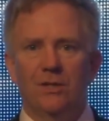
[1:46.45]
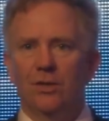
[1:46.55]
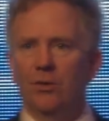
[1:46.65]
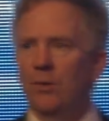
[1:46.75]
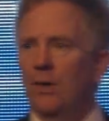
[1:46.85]

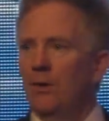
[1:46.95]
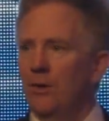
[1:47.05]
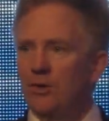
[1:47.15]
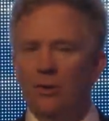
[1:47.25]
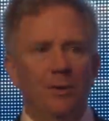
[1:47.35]
So
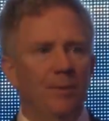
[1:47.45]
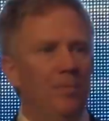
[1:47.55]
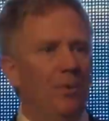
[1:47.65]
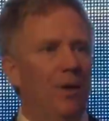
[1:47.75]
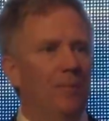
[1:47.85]
there's going to be
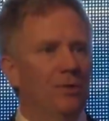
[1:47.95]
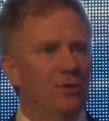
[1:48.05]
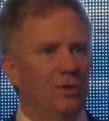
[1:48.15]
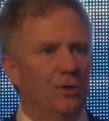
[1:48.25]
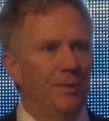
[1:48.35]
problems,
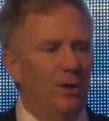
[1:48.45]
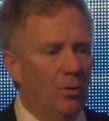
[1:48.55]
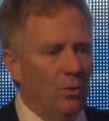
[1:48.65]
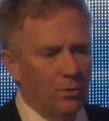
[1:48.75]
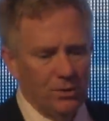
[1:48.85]
there's going to be
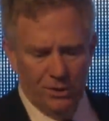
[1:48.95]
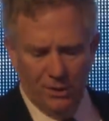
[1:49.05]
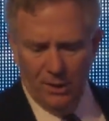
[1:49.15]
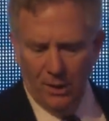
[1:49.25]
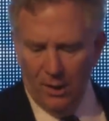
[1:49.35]
holes. And
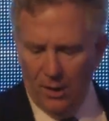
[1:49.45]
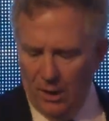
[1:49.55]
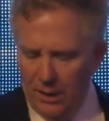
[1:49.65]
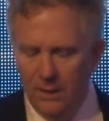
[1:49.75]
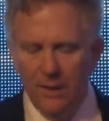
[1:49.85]

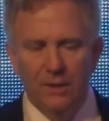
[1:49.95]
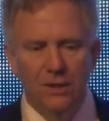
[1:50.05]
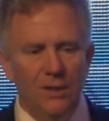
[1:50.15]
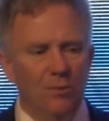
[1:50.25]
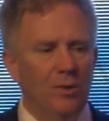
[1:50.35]
in the
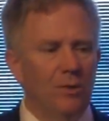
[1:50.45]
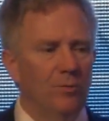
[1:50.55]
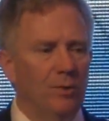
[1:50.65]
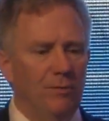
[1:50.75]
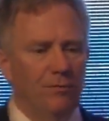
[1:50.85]
IT world,
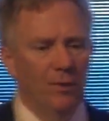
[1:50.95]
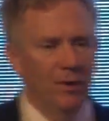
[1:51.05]
we've